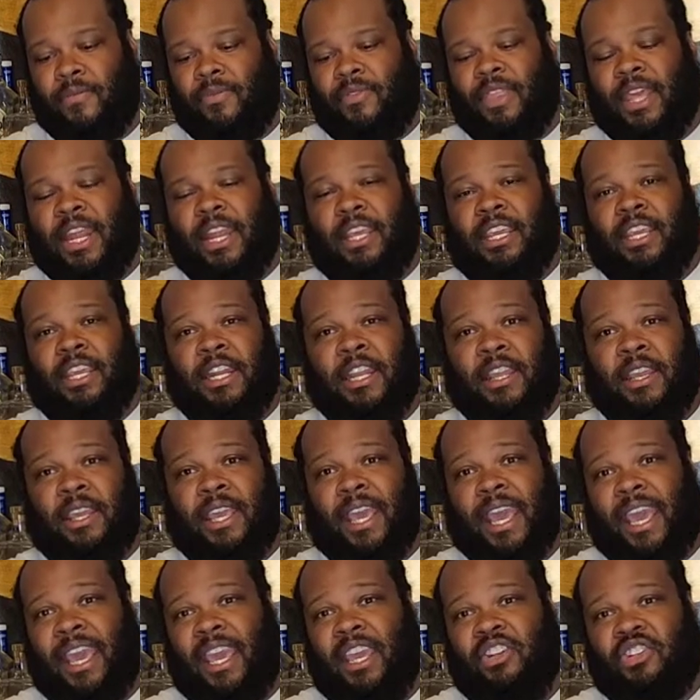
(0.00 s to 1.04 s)
that it can
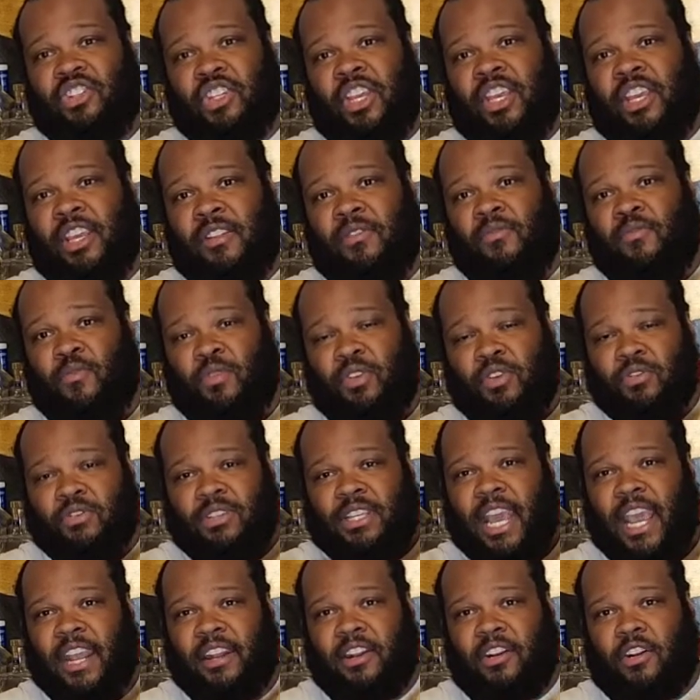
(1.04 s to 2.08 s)
engage in when you
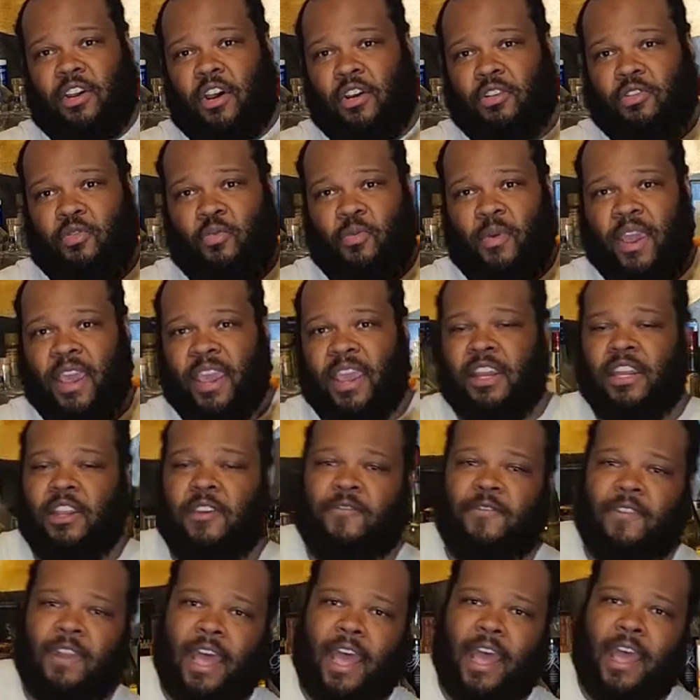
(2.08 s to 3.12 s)
tighten it all the way. And
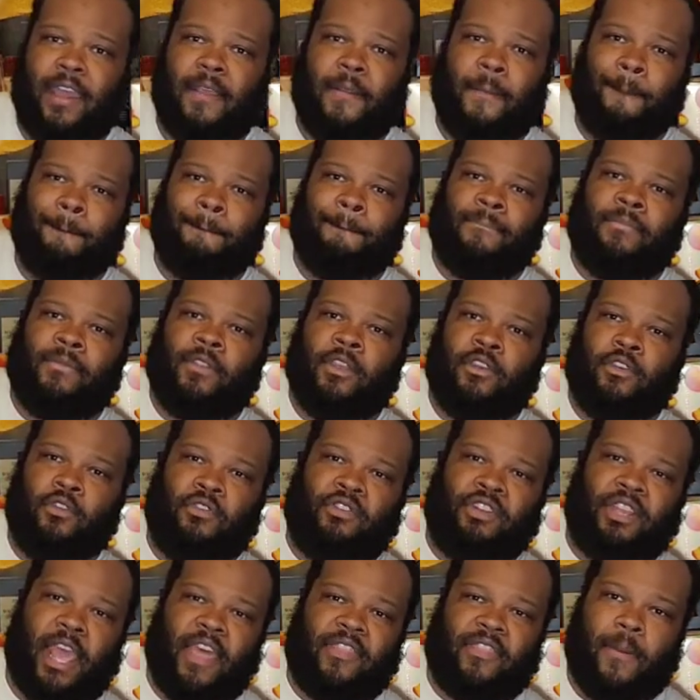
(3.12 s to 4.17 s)
if not, you
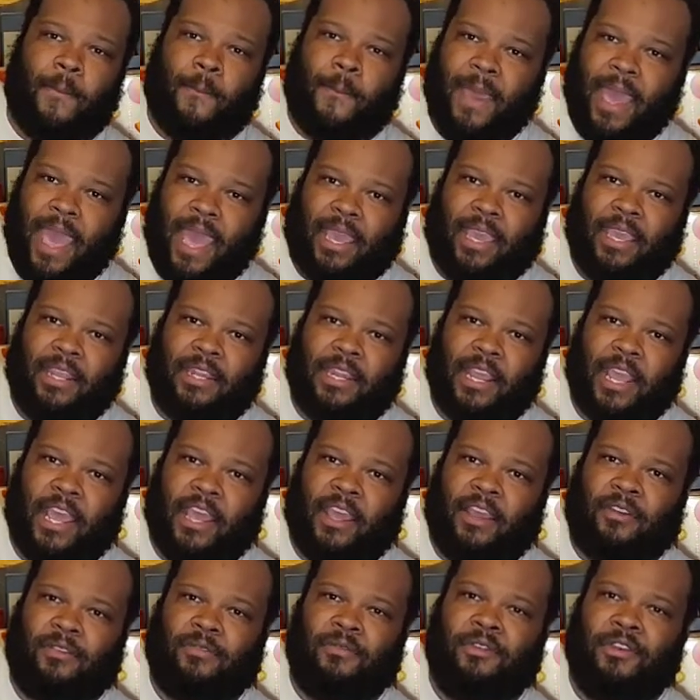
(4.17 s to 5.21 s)
just have to back it
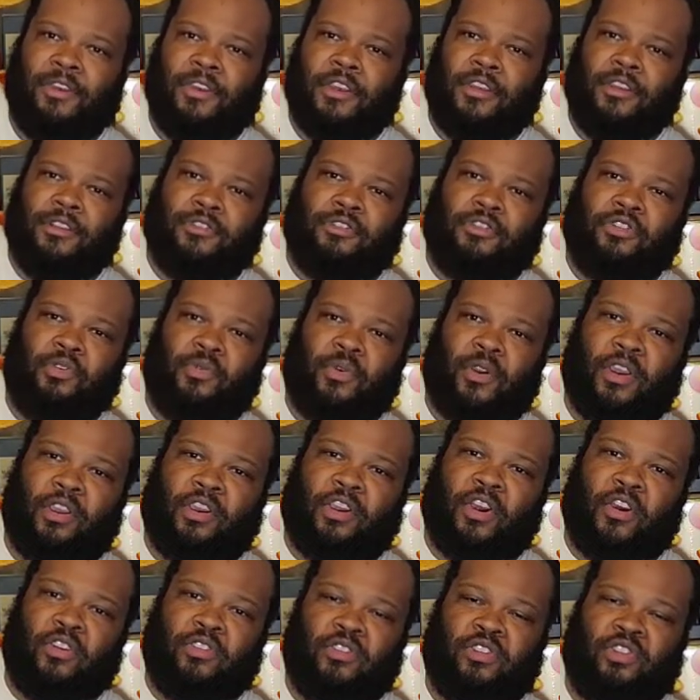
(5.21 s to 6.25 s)
down to where
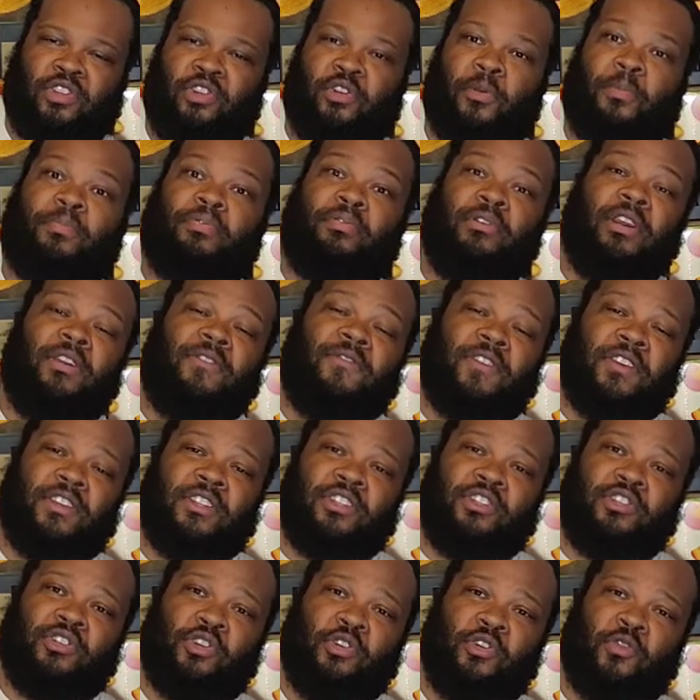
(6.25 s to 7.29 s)
it goes into the
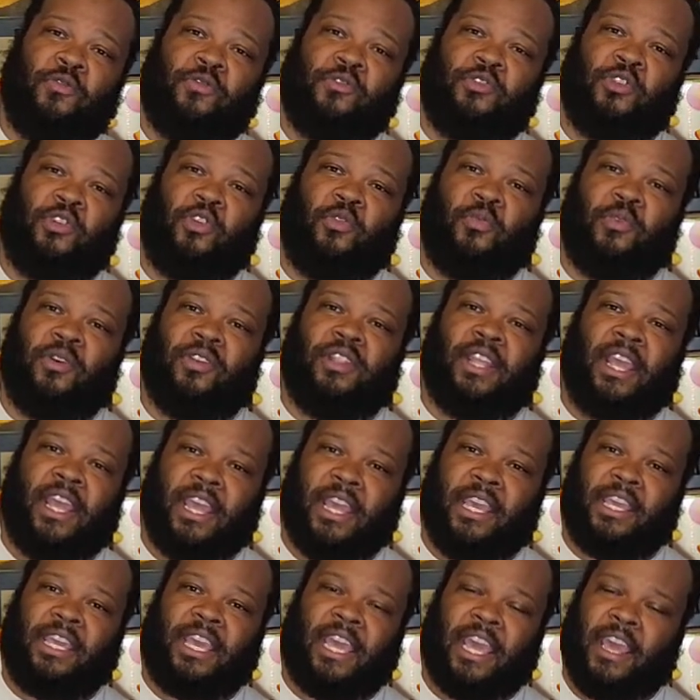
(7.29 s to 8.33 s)
previous tooth, to the one
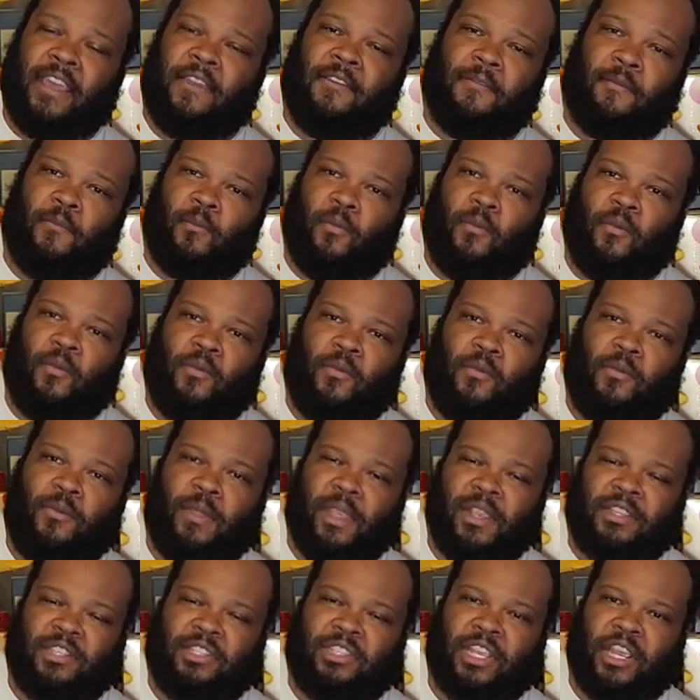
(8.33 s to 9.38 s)
that it can't
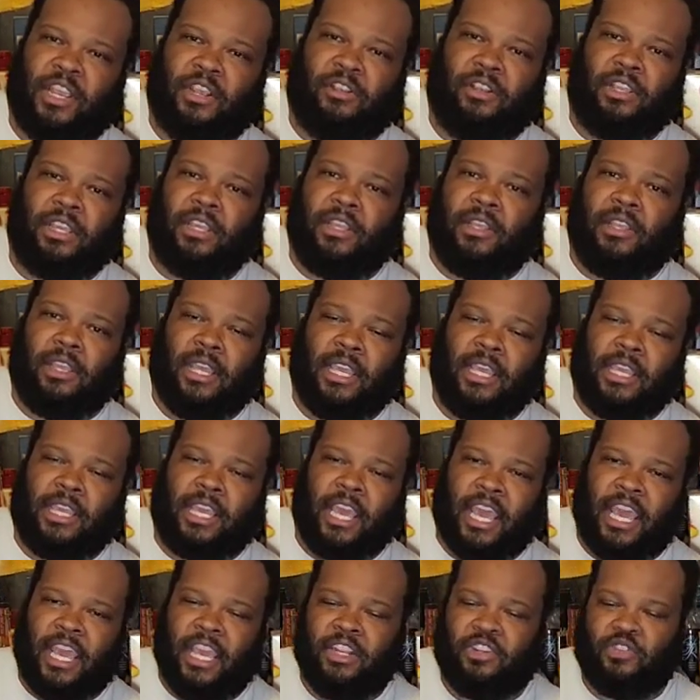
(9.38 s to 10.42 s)
necessarily
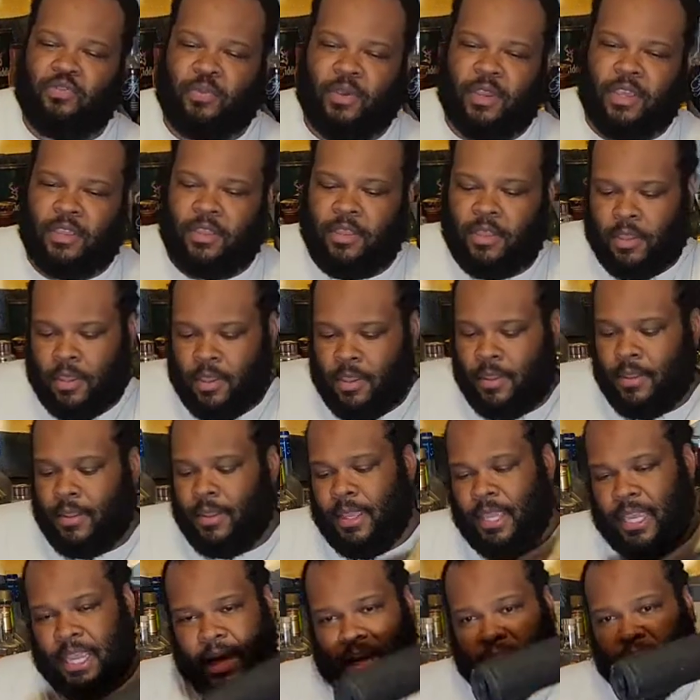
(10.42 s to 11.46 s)
engage with.
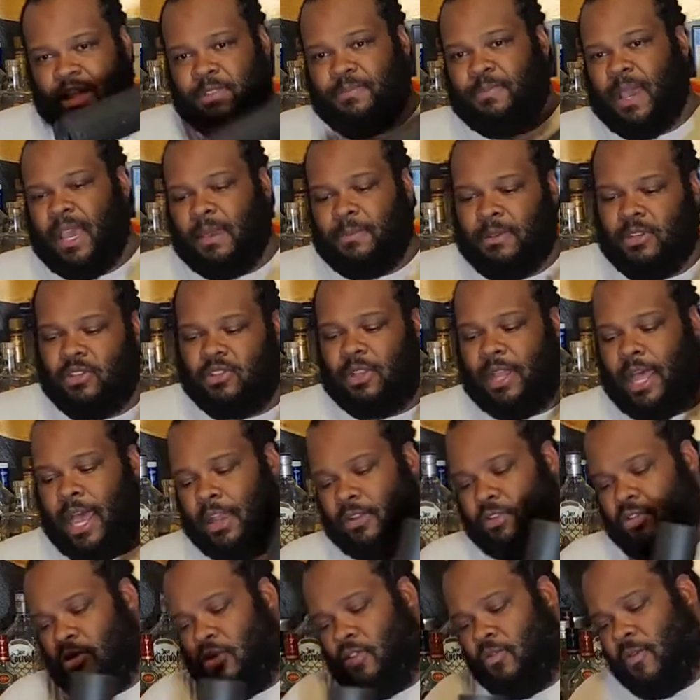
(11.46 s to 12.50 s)
And this baby's
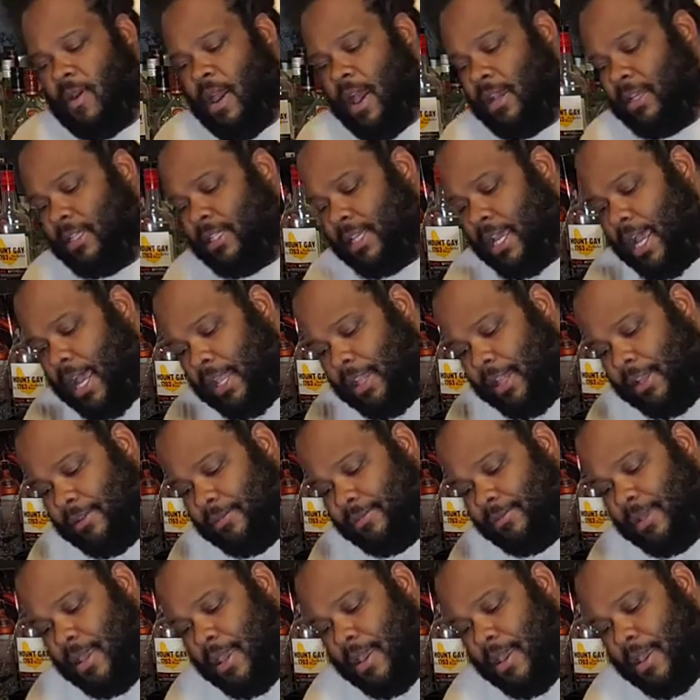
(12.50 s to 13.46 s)
locked on rock solid.